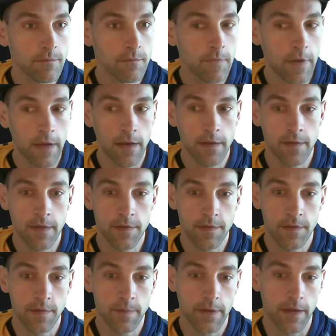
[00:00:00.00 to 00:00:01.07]
and they
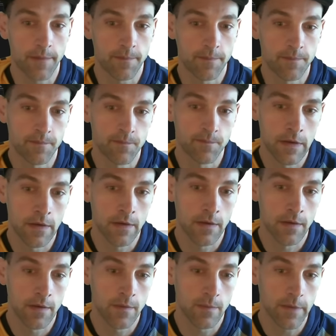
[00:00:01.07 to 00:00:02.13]
scoop it up.
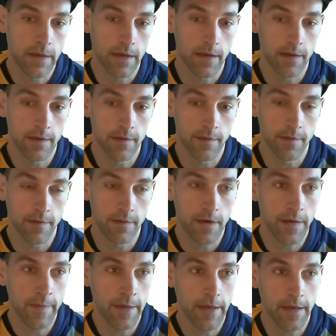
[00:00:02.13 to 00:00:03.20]
We had very
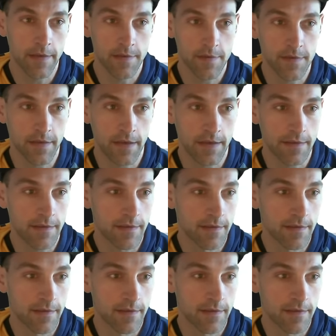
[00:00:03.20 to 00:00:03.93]
many answers in hand.